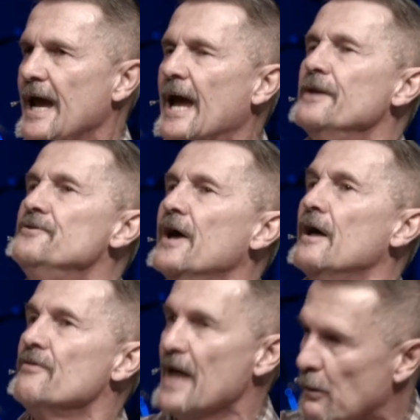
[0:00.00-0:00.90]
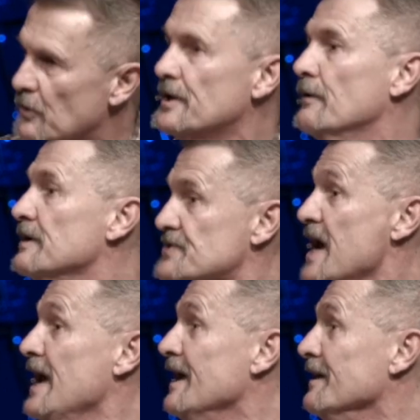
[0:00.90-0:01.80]
And that will
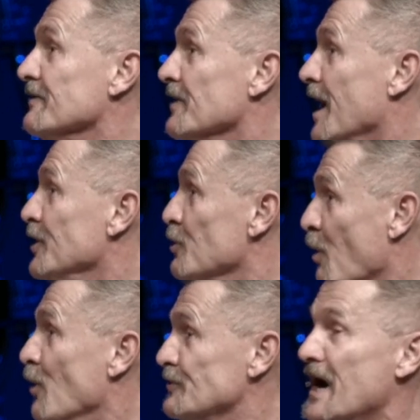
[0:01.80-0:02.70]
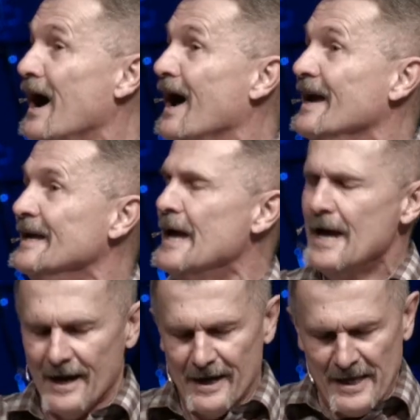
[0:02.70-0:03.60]
guarantee that you won't die
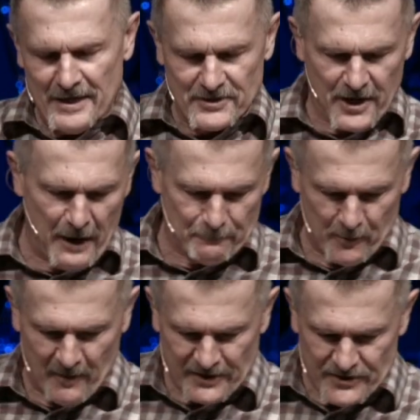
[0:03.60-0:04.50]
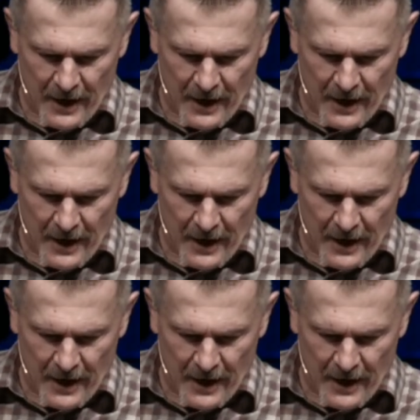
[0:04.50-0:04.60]
in compromise.